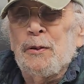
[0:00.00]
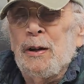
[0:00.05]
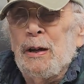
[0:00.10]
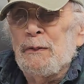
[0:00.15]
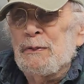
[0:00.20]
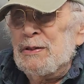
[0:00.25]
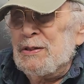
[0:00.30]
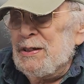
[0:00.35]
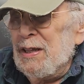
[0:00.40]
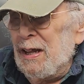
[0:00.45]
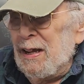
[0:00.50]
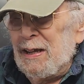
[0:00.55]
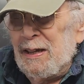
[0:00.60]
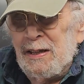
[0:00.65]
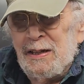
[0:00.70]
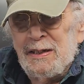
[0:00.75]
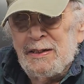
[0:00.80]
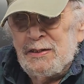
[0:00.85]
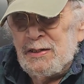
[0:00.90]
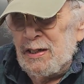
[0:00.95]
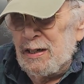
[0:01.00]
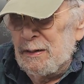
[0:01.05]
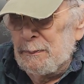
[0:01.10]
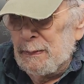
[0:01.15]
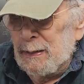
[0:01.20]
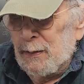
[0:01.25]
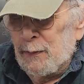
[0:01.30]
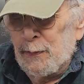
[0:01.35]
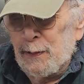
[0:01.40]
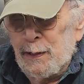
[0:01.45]
You have it's not good. It's going to
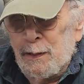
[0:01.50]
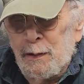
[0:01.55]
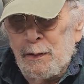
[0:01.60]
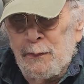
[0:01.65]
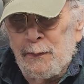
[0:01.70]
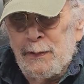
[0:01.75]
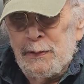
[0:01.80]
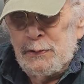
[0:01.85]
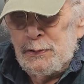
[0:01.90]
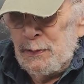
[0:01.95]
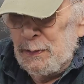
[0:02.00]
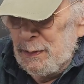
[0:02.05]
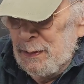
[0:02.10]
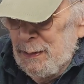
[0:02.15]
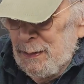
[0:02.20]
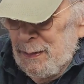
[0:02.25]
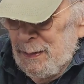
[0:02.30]
have a crinkle eventually.